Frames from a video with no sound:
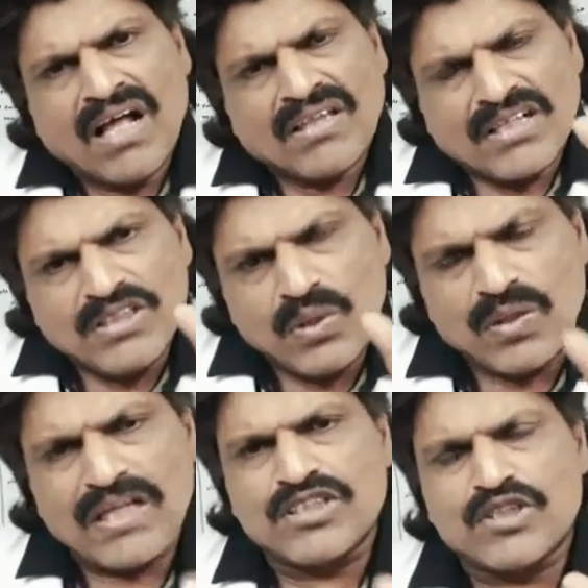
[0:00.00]
The
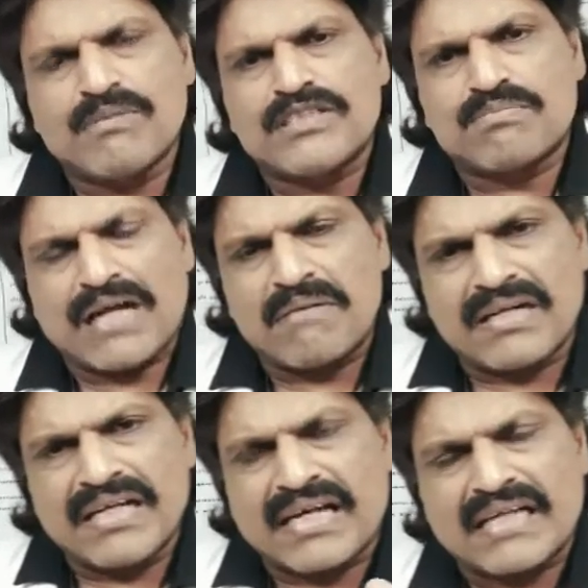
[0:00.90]
neural tube is
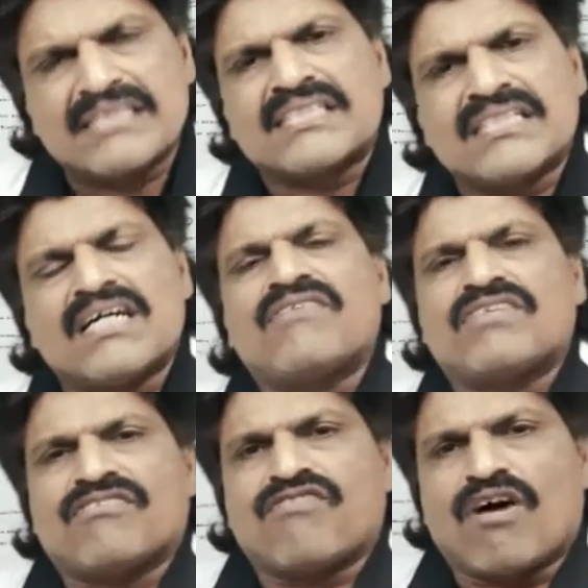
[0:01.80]
primarily concerned
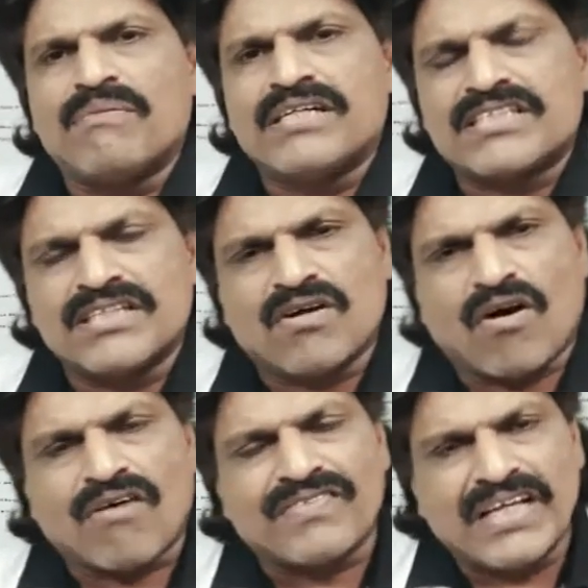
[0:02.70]
with the formation
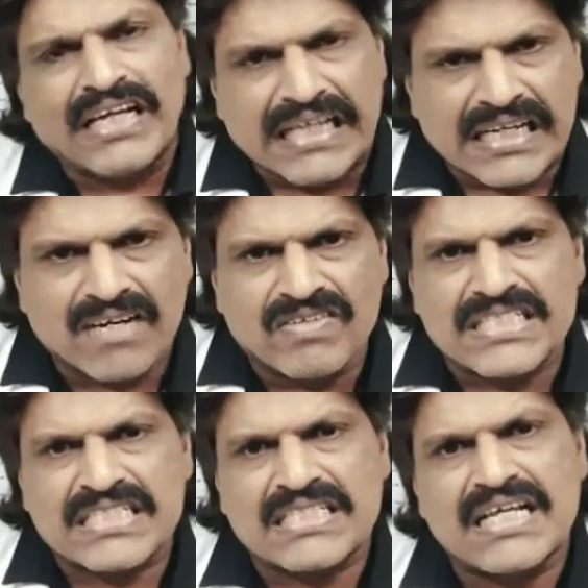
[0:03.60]
of the
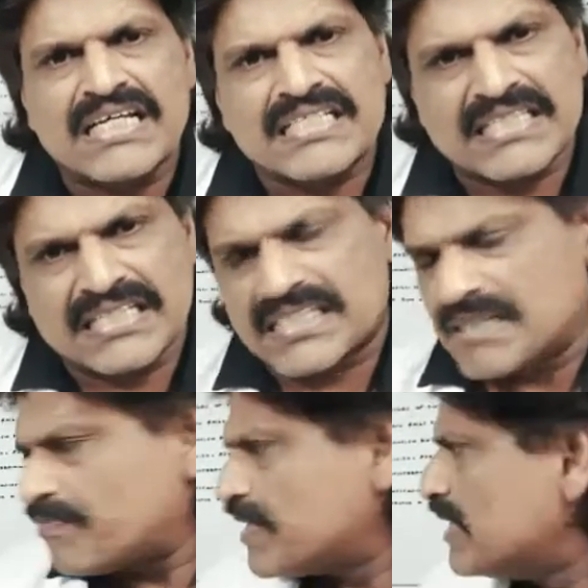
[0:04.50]
nervous
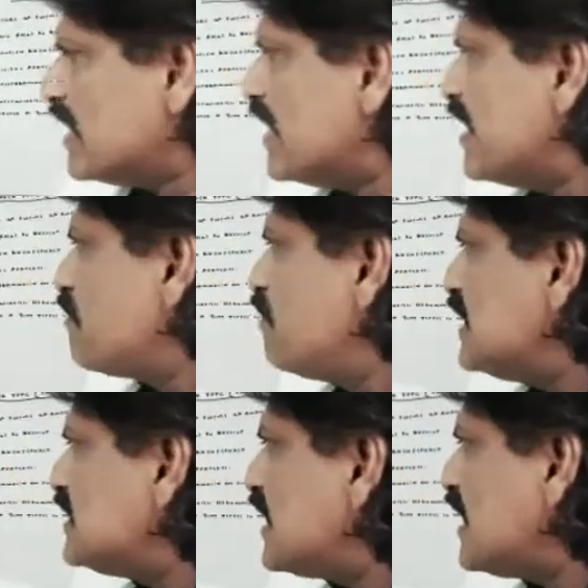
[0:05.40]
system. It
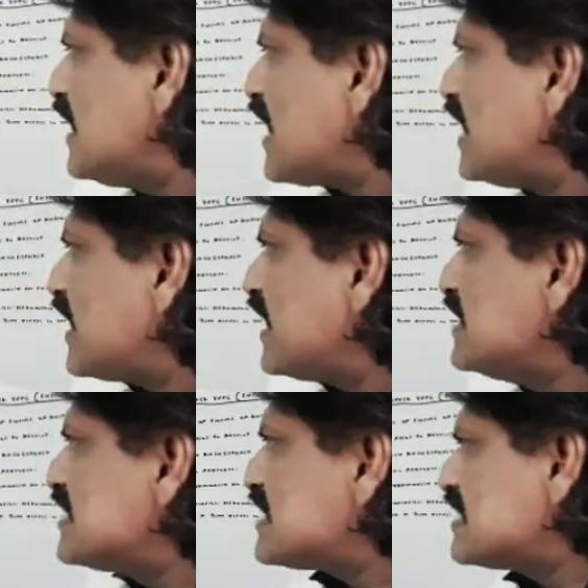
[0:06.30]
basically
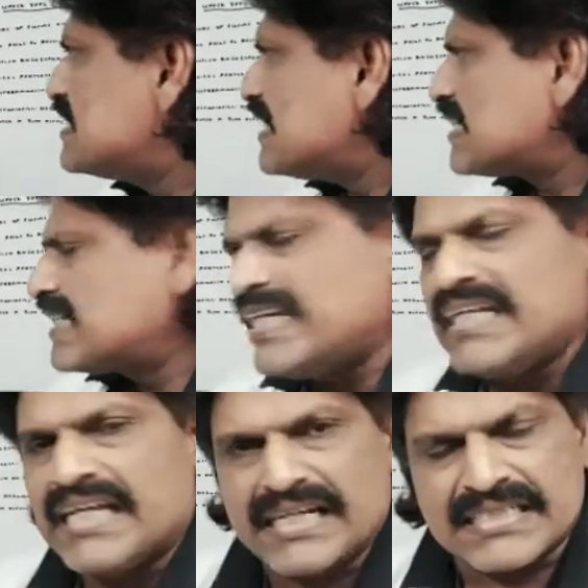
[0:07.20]
contains the three
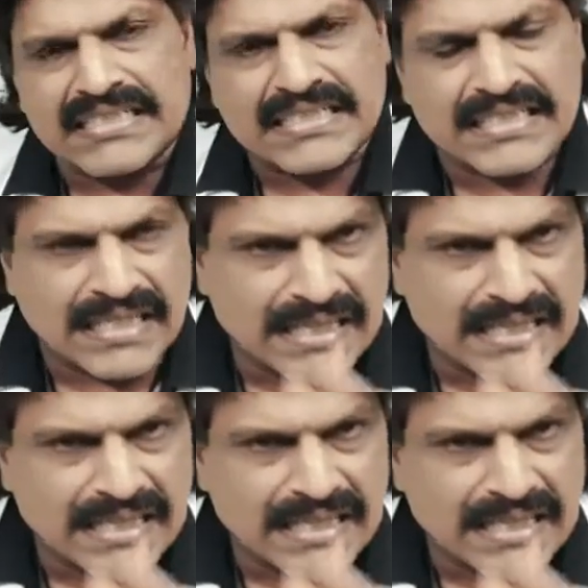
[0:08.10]
layers.